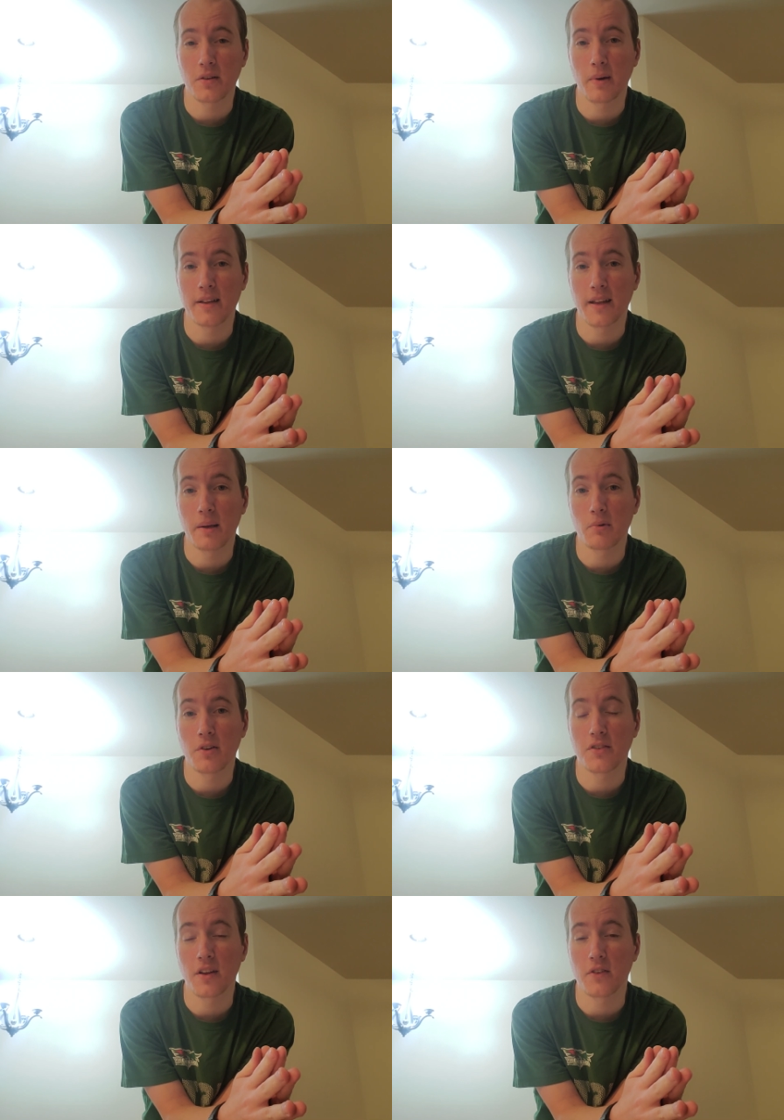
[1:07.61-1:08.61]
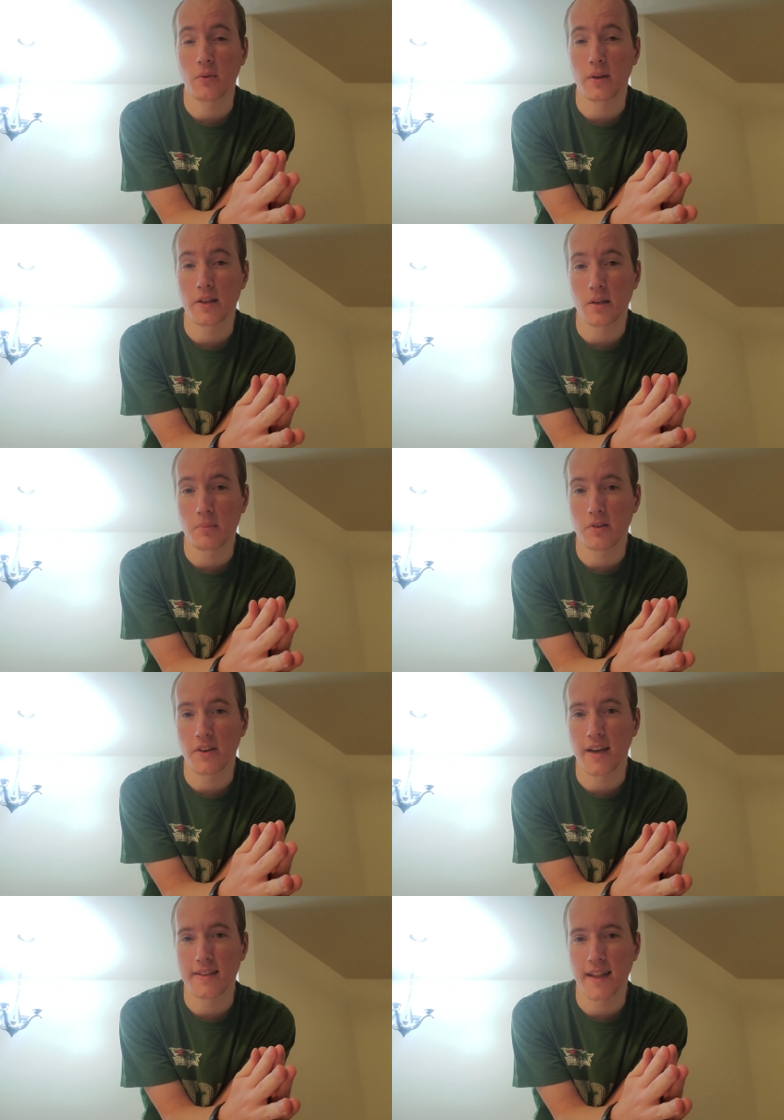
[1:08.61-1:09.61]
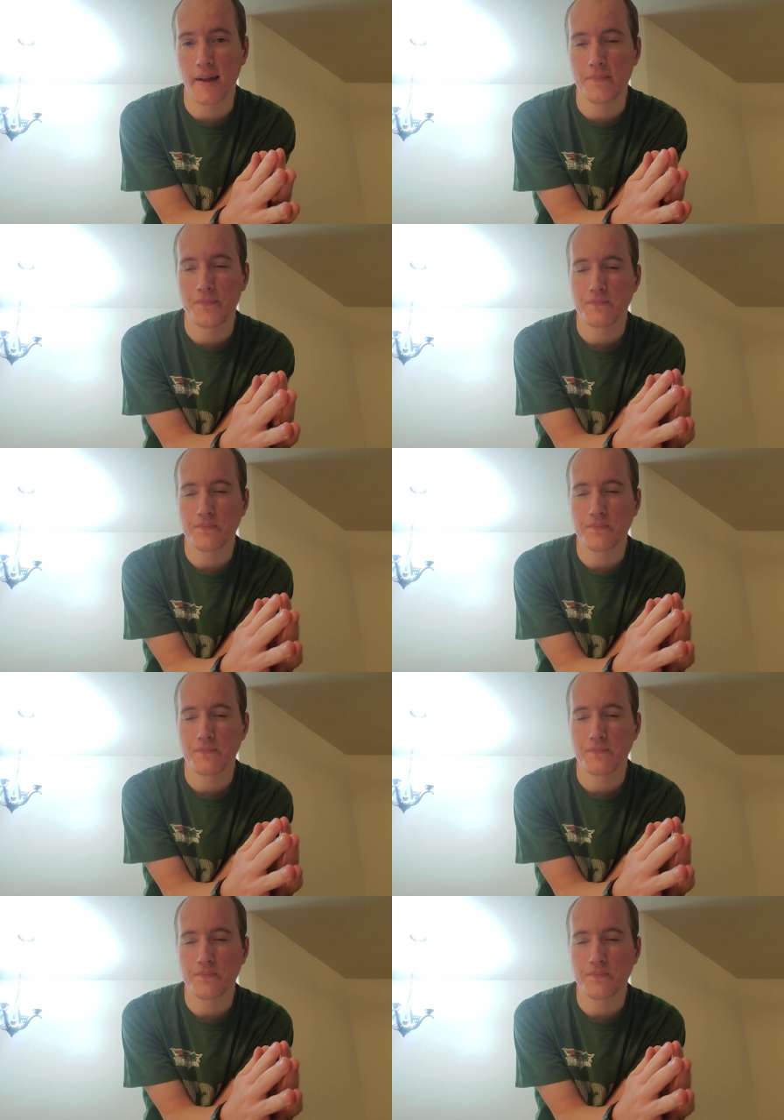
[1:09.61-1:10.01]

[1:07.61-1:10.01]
to my name or a safety rating number tied to that.